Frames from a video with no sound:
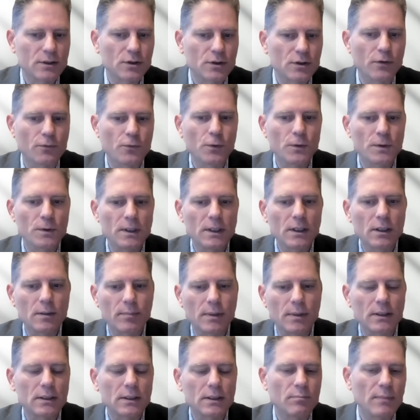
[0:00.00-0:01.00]
So if you think
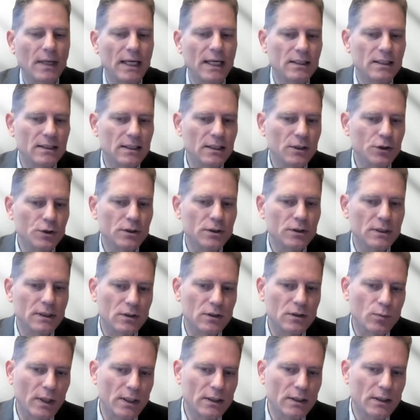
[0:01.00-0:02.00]
about the main
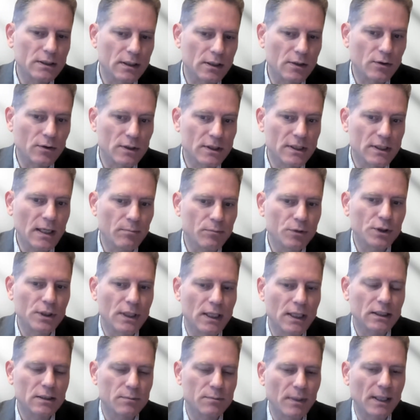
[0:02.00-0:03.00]
decisions, one is the consumption
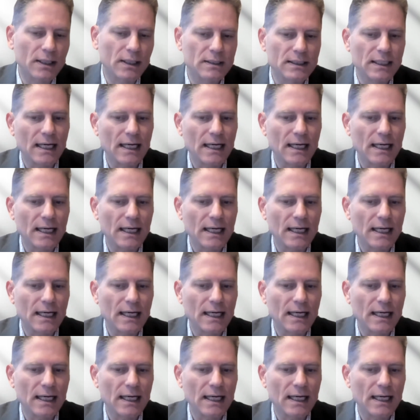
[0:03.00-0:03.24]
aspect.